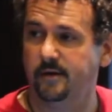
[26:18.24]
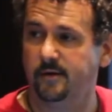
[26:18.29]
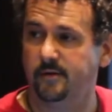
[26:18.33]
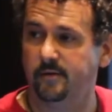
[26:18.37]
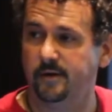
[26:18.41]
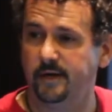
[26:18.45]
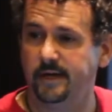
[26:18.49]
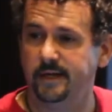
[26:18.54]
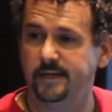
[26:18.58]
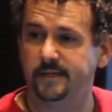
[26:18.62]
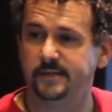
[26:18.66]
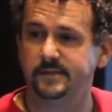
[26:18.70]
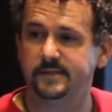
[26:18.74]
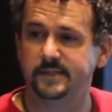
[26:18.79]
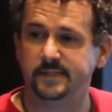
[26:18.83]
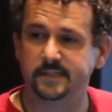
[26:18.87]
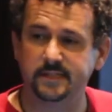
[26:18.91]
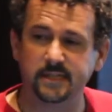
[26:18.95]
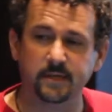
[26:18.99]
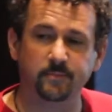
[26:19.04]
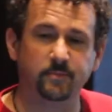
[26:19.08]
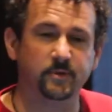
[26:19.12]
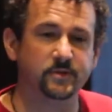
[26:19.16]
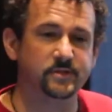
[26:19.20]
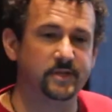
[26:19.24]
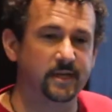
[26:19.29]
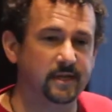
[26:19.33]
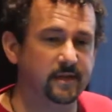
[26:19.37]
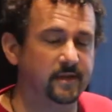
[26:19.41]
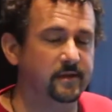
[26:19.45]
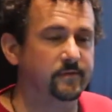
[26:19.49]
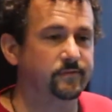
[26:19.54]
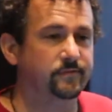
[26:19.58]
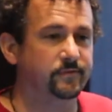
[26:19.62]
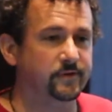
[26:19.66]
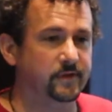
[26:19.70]
right? 60%
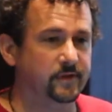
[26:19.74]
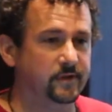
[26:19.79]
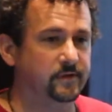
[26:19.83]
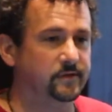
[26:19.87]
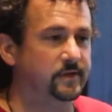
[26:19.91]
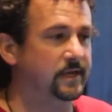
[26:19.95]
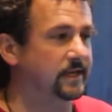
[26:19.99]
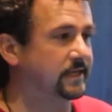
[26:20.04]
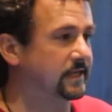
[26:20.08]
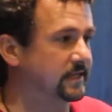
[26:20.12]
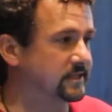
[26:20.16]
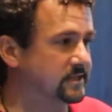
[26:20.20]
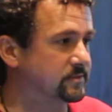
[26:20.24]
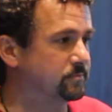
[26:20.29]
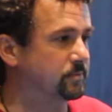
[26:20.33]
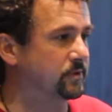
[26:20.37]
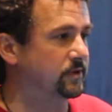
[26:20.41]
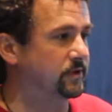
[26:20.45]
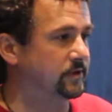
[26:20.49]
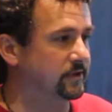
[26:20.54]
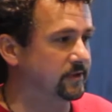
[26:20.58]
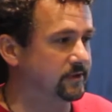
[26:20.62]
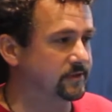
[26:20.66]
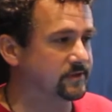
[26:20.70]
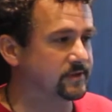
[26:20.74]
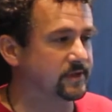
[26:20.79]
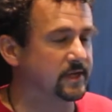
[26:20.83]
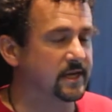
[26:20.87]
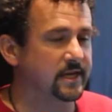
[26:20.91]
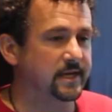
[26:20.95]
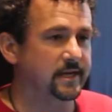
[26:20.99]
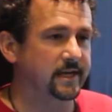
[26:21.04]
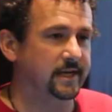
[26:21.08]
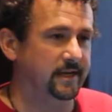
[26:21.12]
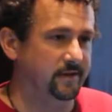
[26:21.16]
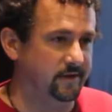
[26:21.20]
of the food that gets produced
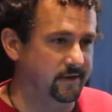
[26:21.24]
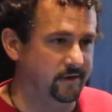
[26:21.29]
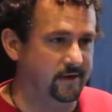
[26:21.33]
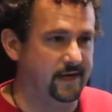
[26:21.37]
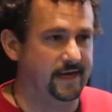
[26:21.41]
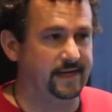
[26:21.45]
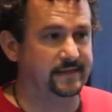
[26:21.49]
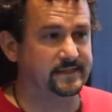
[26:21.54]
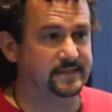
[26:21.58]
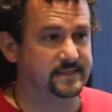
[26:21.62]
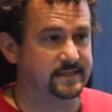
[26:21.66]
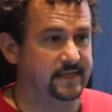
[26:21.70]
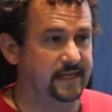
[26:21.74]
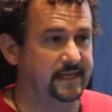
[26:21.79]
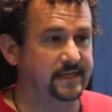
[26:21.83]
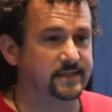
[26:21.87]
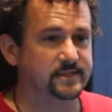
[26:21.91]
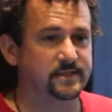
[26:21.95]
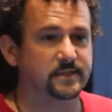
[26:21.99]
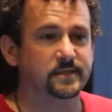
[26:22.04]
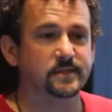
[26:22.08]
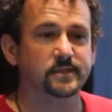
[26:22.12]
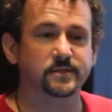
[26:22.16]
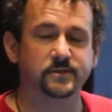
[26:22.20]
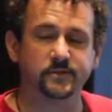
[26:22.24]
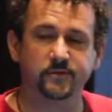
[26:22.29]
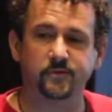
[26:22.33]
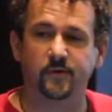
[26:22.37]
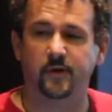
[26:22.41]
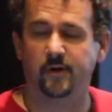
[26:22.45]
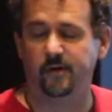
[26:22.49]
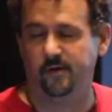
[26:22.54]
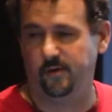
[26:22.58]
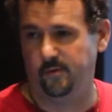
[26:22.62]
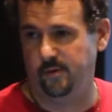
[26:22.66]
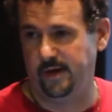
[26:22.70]
in the United States is
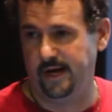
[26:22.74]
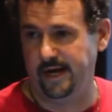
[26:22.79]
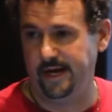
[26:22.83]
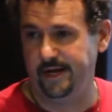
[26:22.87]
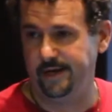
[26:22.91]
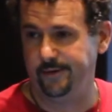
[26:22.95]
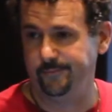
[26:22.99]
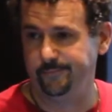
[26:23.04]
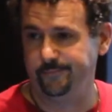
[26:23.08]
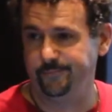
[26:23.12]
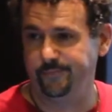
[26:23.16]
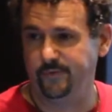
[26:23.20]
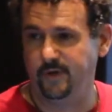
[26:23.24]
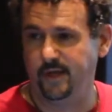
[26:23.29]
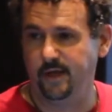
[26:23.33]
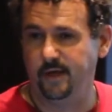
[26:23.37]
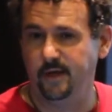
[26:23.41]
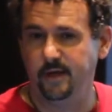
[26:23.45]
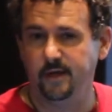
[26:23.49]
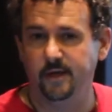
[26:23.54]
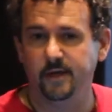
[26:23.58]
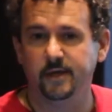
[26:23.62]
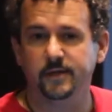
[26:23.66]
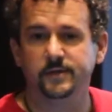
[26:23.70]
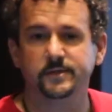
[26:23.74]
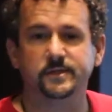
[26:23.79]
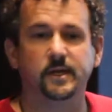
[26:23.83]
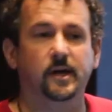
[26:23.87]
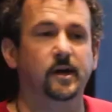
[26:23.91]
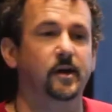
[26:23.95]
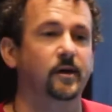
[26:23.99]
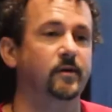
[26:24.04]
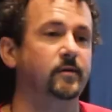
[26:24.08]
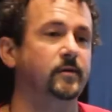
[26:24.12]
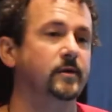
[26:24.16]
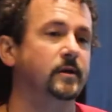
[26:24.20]
thrown away.
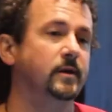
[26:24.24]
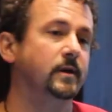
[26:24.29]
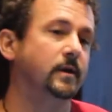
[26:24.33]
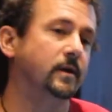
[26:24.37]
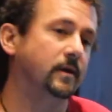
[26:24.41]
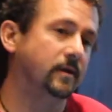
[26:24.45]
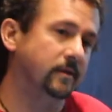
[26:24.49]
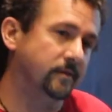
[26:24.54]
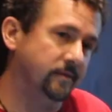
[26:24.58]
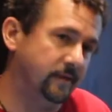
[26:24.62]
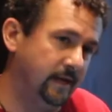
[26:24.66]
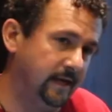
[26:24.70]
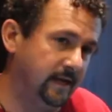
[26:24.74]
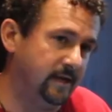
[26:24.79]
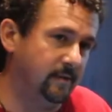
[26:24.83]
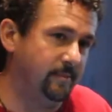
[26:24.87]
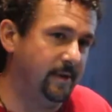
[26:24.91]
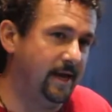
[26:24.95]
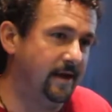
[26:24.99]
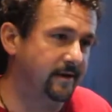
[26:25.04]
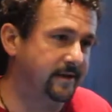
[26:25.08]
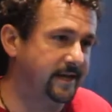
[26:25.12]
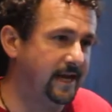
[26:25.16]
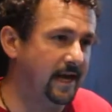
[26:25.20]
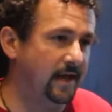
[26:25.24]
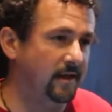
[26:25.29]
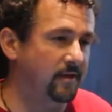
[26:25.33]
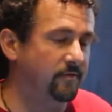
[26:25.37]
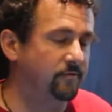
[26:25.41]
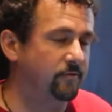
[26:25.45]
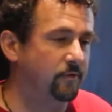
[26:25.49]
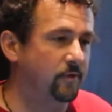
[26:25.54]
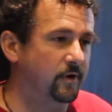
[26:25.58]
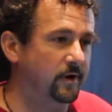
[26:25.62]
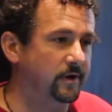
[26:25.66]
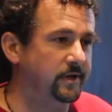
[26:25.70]
So think about
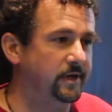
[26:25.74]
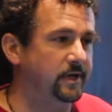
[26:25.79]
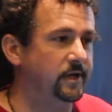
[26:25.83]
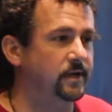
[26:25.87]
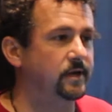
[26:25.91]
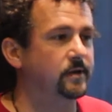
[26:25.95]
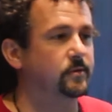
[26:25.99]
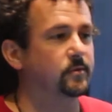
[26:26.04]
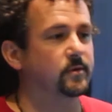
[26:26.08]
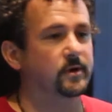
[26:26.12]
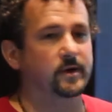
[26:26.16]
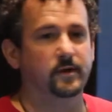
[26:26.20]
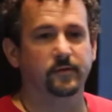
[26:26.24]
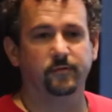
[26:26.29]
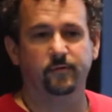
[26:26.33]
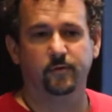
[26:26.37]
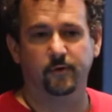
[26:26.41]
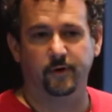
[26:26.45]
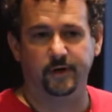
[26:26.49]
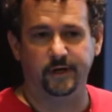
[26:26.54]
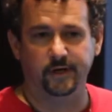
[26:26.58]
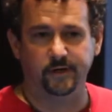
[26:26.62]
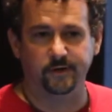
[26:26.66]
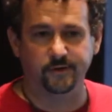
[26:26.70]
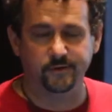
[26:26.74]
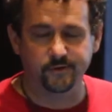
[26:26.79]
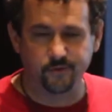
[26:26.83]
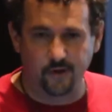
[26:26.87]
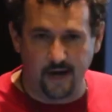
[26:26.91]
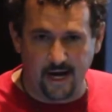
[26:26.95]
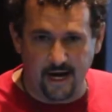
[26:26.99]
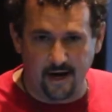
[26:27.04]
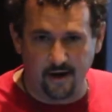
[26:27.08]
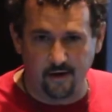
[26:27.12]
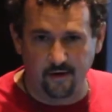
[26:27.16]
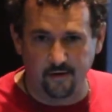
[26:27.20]
California. We're in a 4-year
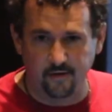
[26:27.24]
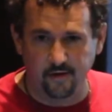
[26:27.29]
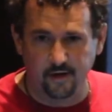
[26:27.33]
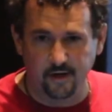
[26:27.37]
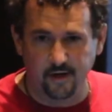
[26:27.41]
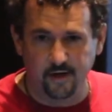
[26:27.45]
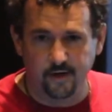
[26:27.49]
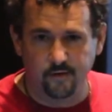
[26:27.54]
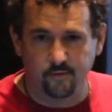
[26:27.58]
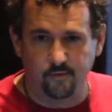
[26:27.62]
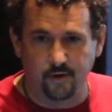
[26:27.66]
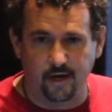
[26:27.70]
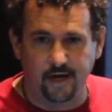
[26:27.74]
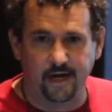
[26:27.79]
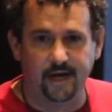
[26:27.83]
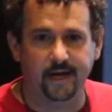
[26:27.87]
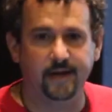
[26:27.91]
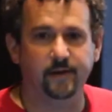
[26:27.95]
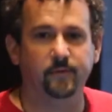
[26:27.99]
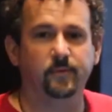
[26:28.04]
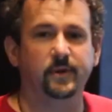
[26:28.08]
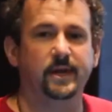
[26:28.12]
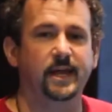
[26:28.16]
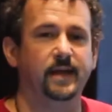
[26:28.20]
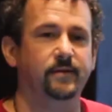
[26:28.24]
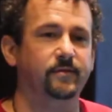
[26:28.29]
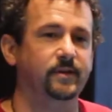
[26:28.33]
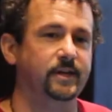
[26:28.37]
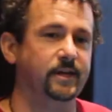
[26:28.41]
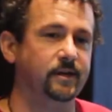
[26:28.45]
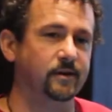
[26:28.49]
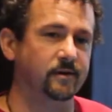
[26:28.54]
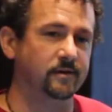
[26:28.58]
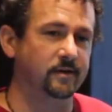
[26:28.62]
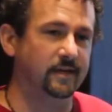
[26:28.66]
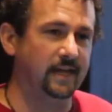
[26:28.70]
drought, right? We have a
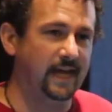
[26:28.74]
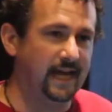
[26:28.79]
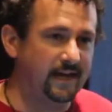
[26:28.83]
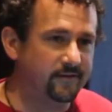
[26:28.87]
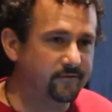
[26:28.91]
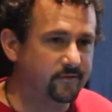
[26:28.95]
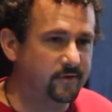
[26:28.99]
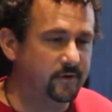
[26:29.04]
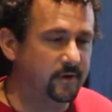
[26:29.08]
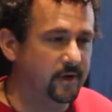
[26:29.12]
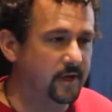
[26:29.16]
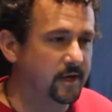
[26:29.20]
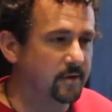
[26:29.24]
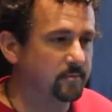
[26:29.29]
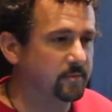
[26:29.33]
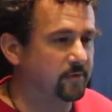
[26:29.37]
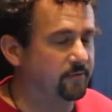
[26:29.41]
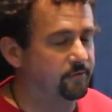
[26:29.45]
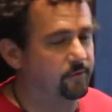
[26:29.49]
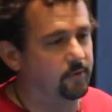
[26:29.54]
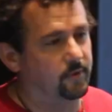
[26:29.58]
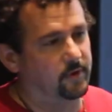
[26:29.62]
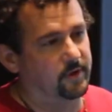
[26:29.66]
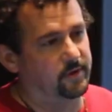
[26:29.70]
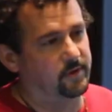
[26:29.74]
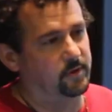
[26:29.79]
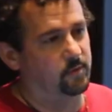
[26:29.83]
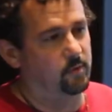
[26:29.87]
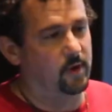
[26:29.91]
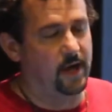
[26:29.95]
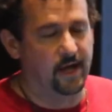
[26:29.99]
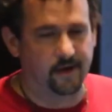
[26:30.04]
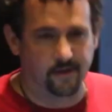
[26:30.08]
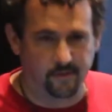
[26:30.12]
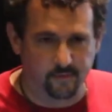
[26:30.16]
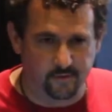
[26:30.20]
year left before the
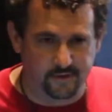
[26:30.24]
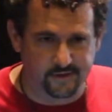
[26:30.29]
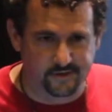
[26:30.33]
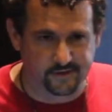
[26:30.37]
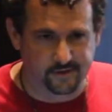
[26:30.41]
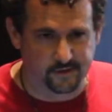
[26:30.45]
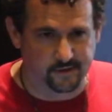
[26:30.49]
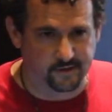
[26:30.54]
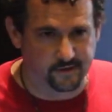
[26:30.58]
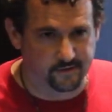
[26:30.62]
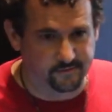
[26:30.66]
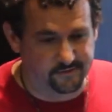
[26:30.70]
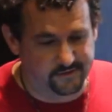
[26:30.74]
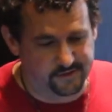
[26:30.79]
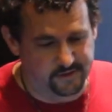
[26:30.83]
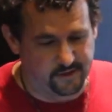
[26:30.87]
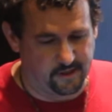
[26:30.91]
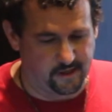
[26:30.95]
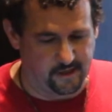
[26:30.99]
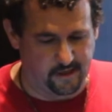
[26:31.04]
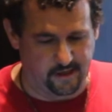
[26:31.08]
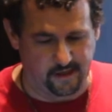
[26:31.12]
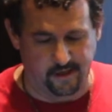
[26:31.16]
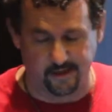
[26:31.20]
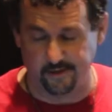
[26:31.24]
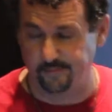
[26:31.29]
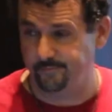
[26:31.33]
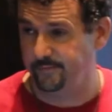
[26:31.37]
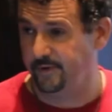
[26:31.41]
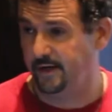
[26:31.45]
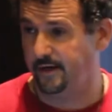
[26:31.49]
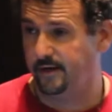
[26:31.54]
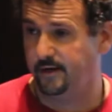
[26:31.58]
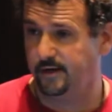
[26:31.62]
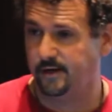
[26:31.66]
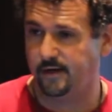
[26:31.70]
water reserves are
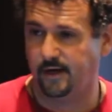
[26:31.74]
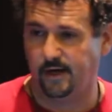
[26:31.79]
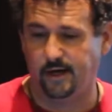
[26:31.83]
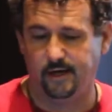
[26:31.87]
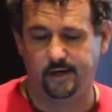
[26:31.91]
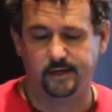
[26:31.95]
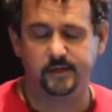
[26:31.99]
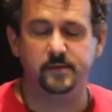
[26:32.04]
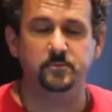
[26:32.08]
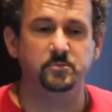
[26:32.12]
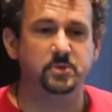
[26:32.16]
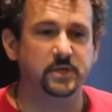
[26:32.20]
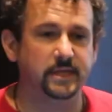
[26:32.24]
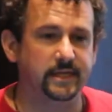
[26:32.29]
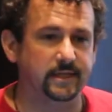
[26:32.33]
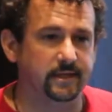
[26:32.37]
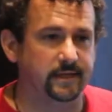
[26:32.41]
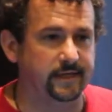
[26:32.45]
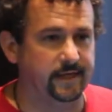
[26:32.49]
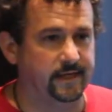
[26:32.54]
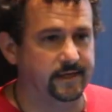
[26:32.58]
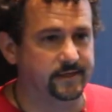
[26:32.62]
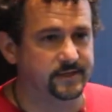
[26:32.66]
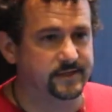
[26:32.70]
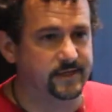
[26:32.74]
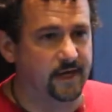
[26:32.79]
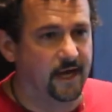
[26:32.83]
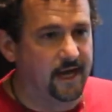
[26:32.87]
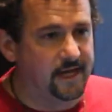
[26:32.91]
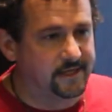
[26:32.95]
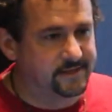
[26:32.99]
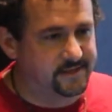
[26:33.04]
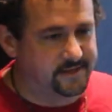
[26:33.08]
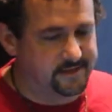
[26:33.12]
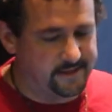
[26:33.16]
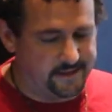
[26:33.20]
completely
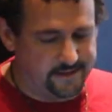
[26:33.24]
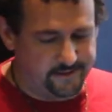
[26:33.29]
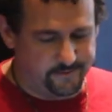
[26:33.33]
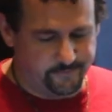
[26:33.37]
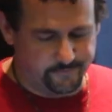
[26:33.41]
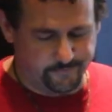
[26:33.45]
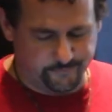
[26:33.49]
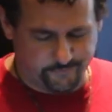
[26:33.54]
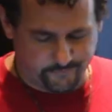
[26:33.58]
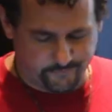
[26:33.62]
exhausted,